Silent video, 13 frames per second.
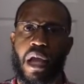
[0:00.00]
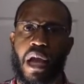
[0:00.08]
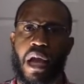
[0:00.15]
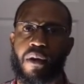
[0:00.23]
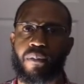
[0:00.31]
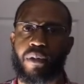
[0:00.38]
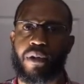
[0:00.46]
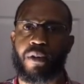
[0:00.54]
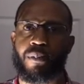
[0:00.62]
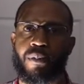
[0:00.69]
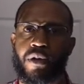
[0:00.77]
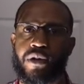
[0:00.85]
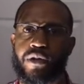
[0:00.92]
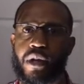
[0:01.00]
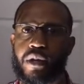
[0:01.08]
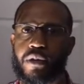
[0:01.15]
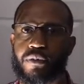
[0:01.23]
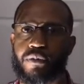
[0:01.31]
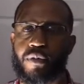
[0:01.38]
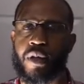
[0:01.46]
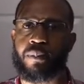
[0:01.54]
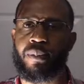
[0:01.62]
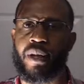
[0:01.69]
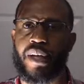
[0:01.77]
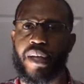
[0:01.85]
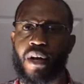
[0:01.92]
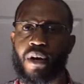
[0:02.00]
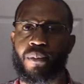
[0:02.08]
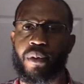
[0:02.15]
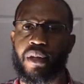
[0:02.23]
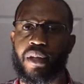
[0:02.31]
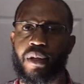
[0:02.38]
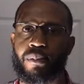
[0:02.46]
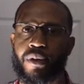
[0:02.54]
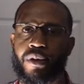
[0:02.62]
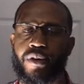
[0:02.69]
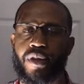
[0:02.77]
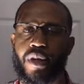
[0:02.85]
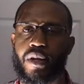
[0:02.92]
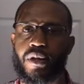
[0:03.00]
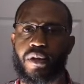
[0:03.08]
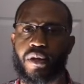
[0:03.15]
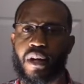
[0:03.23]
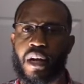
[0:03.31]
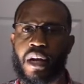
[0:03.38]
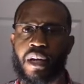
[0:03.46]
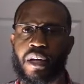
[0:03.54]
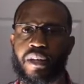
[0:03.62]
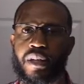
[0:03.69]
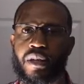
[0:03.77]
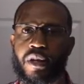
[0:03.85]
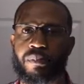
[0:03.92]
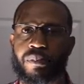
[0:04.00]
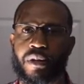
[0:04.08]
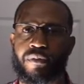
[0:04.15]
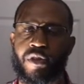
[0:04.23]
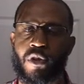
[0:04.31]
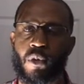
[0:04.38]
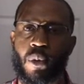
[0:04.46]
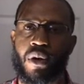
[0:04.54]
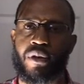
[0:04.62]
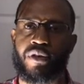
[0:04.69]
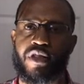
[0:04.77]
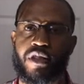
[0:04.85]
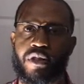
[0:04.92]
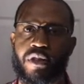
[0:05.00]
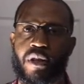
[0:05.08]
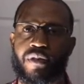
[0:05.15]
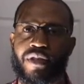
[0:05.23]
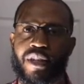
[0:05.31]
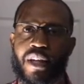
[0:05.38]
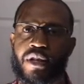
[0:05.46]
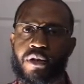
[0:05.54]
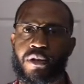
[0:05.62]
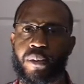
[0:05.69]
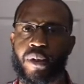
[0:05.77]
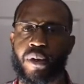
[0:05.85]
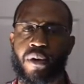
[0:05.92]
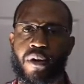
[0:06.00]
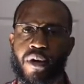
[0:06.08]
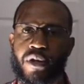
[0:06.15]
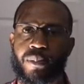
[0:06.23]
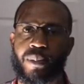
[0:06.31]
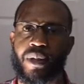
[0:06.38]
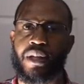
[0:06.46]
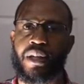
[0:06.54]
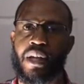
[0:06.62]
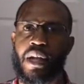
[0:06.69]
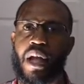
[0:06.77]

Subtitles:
I really appreciate your feedback. I really appreciate your kind and uplifting words that you have said to encourage me.